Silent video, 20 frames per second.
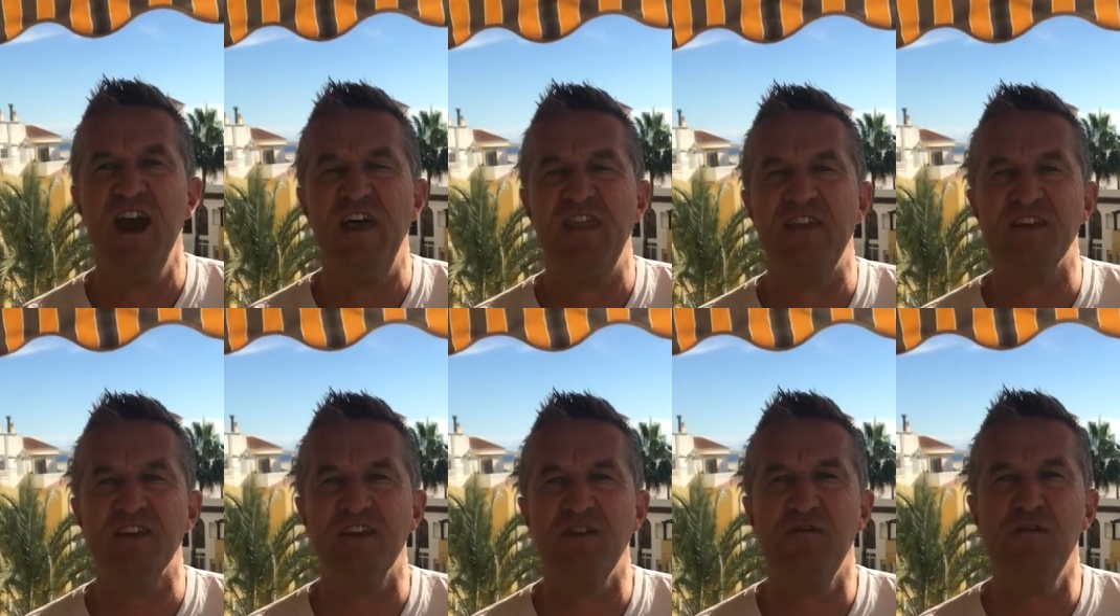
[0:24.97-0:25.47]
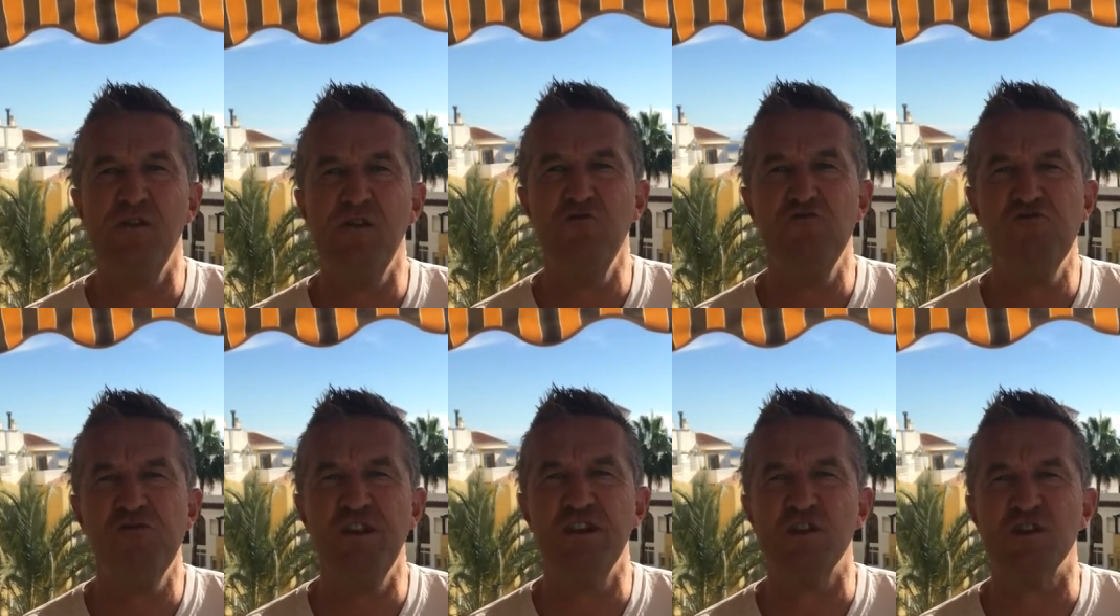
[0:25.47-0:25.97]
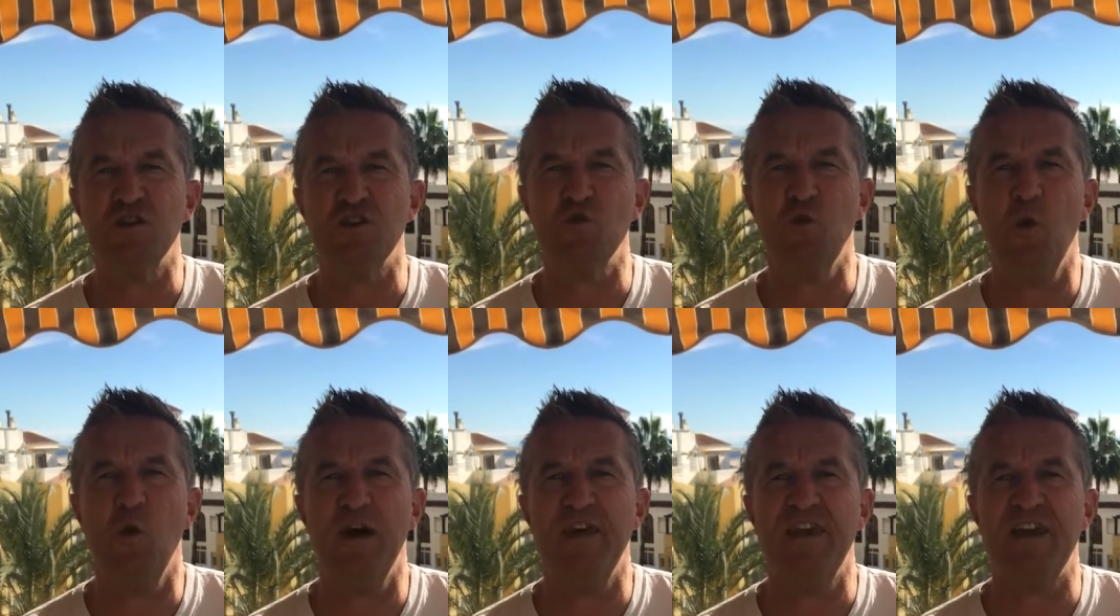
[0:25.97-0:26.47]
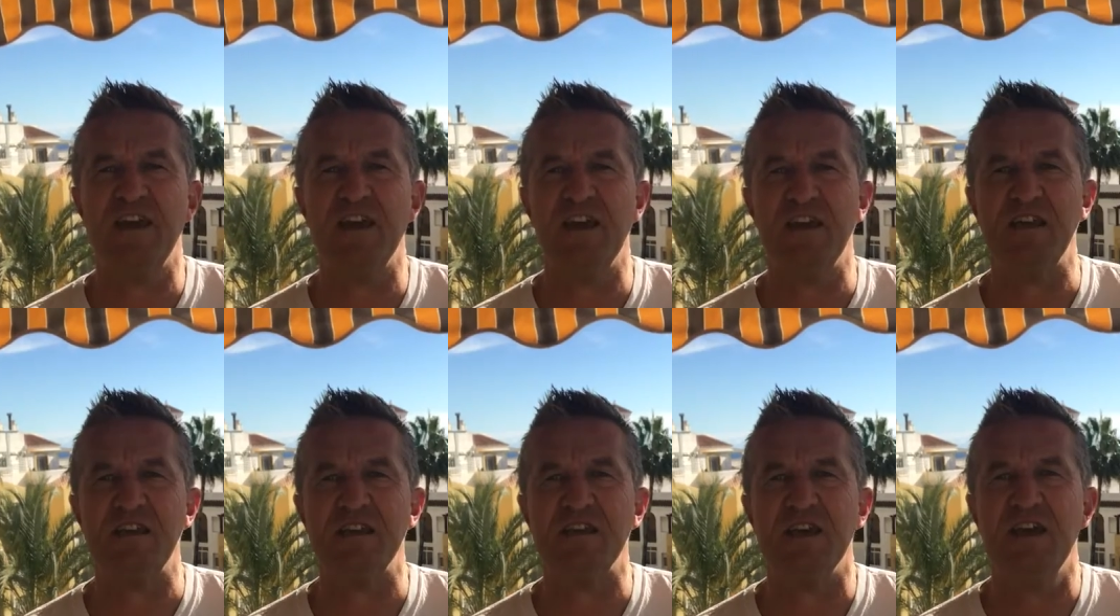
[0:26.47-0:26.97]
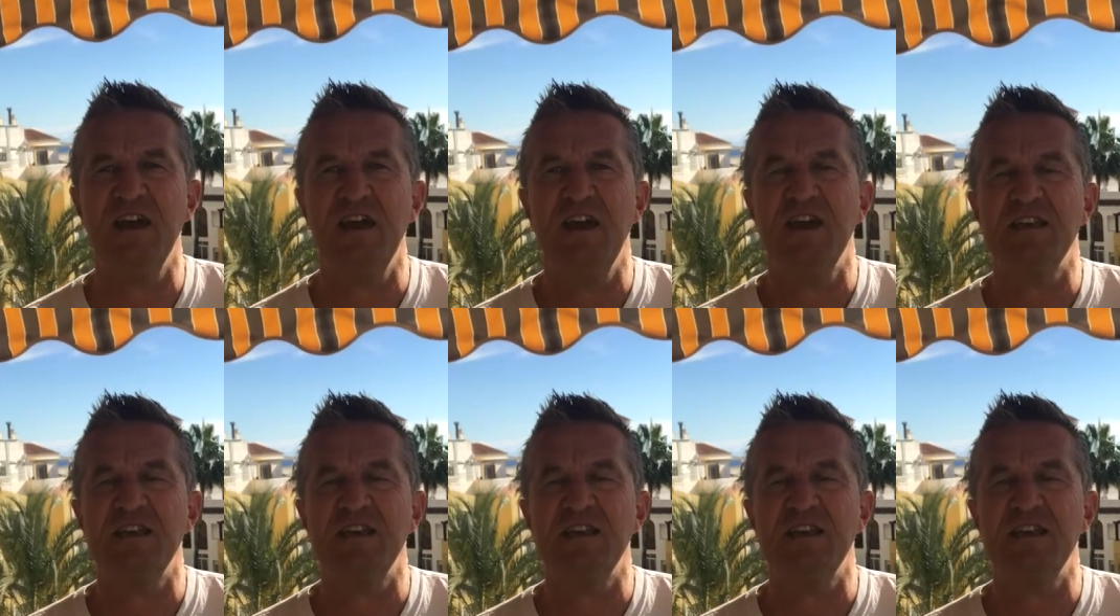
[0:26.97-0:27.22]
And there's a few reasons why that is.